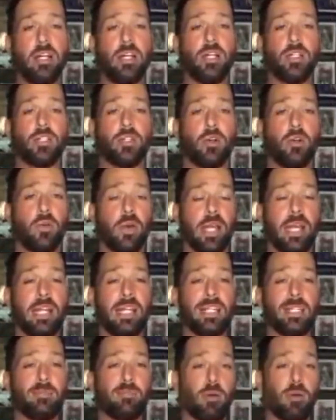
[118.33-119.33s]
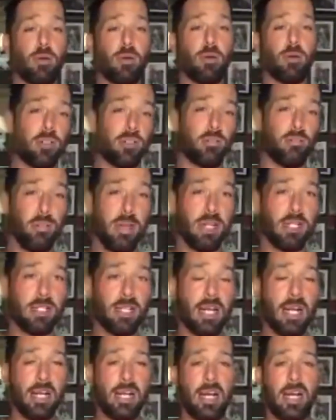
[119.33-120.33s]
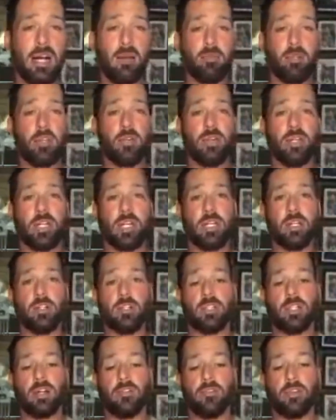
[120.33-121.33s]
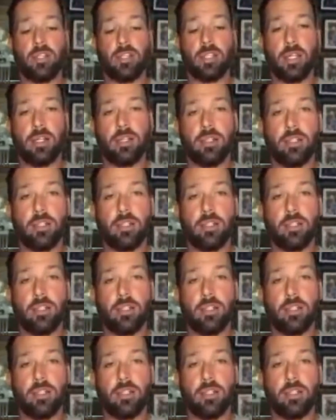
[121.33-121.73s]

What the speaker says: So it is burncustombaits.com, and you can get your stuff right there.